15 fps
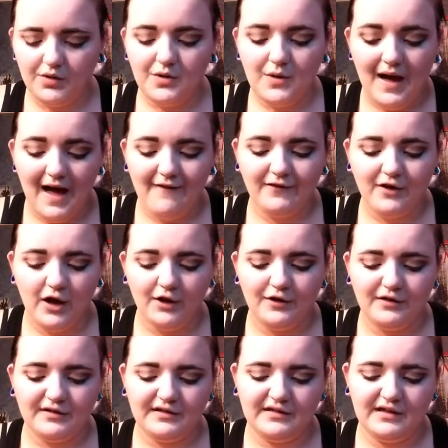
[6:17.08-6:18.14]
you have
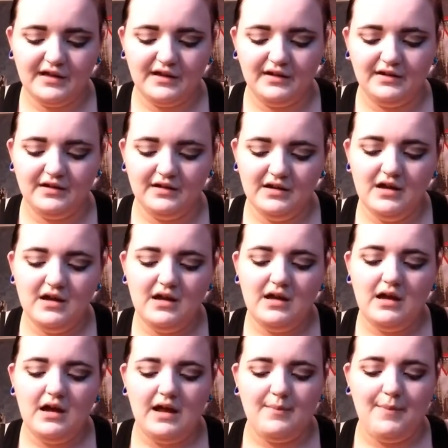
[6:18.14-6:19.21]
colors in
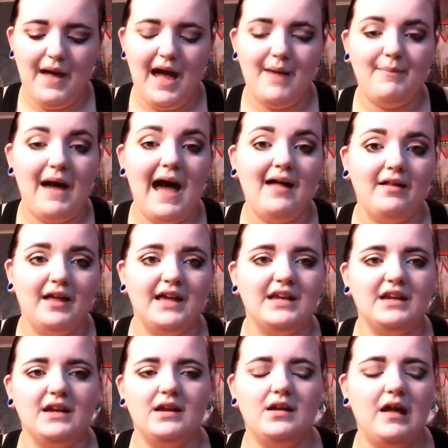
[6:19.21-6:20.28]
a
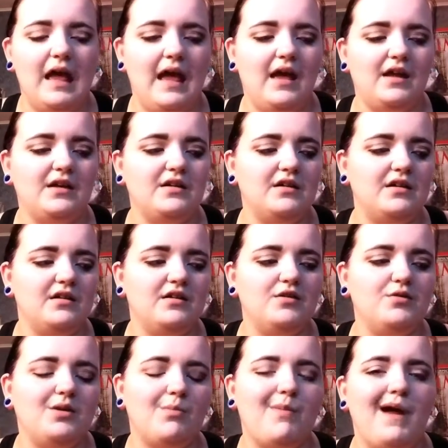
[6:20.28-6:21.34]
palette and
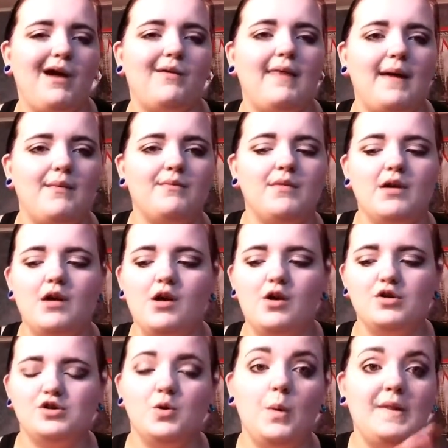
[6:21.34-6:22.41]
you compare them
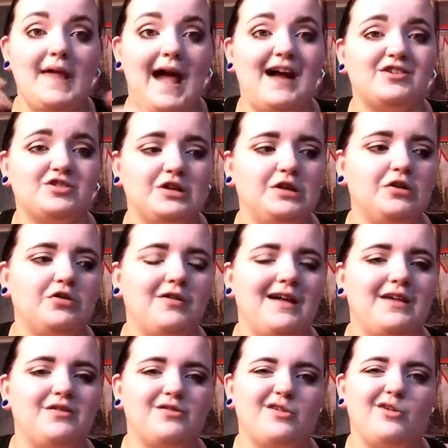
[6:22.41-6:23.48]
to what they actually look
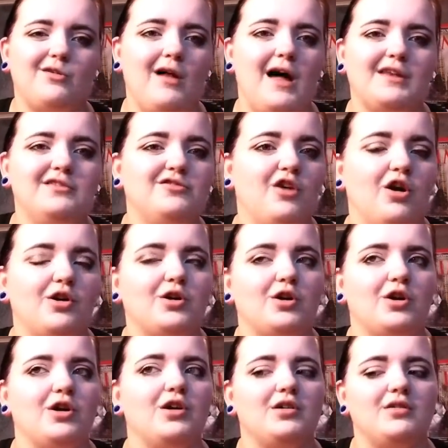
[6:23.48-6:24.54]
like, they're a lot
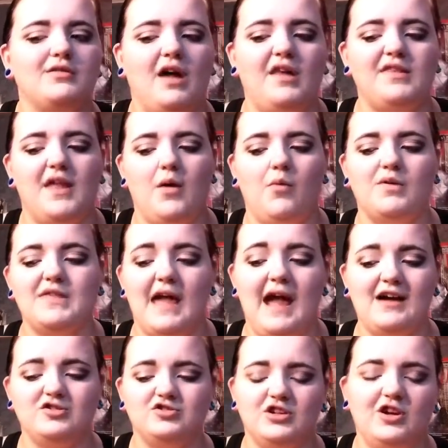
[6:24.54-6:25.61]
darker than what they
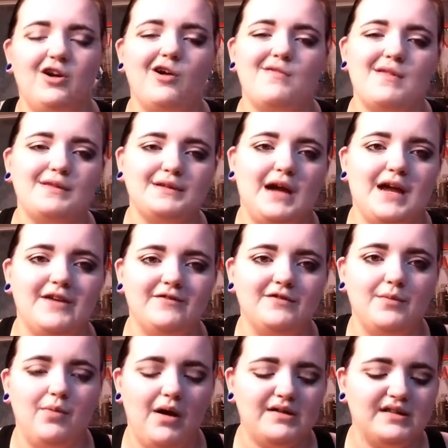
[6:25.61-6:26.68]
actually are, and it's kind of
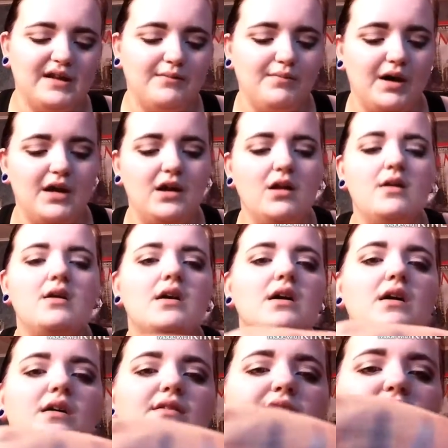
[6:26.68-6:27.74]
depressing. But
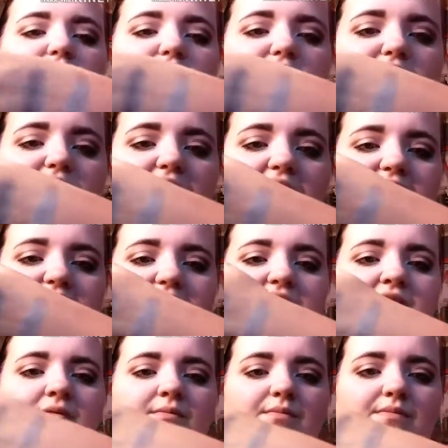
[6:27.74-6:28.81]
this is
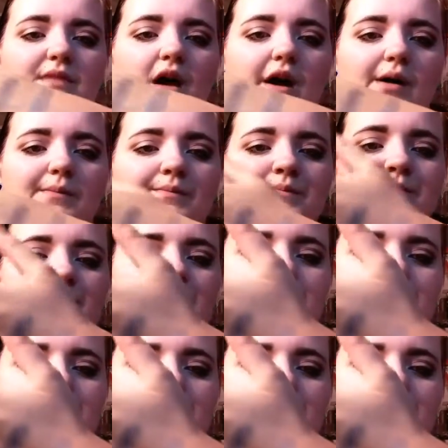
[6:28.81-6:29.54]
slanted on